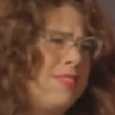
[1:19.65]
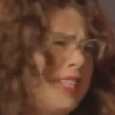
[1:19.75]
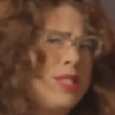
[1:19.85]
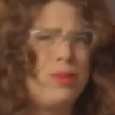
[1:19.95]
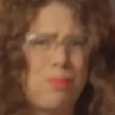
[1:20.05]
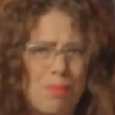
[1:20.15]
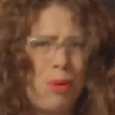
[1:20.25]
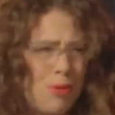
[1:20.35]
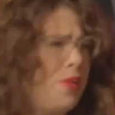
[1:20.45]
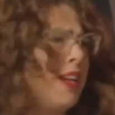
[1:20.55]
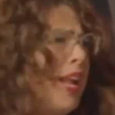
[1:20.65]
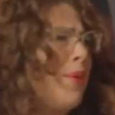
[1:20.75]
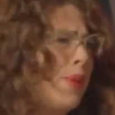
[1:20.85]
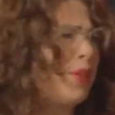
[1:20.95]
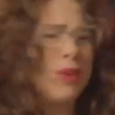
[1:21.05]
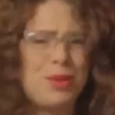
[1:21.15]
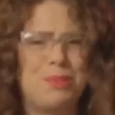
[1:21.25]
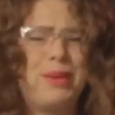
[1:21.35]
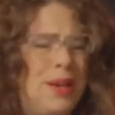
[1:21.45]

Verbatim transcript: it's the perfect name, like there could be